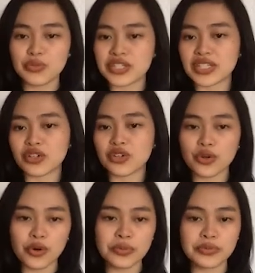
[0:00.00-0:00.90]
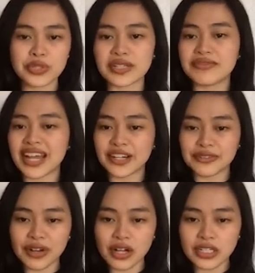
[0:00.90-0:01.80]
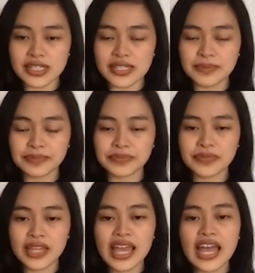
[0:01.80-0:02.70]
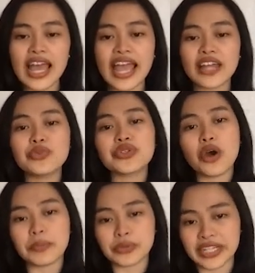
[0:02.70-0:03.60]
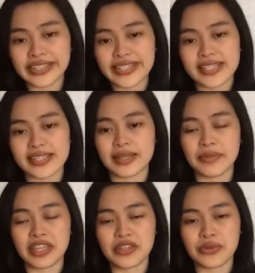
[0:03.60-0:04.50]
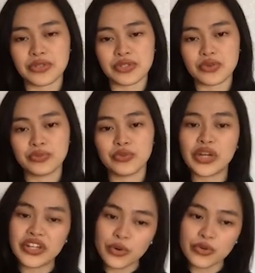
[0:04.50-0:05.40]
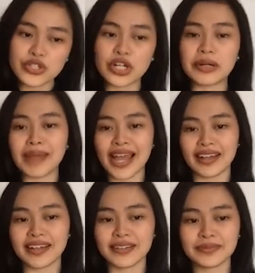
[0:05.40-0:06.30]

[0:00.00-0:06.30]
Was it Chrome? Was it Firefox? And what operating system they used, Windows or Mac.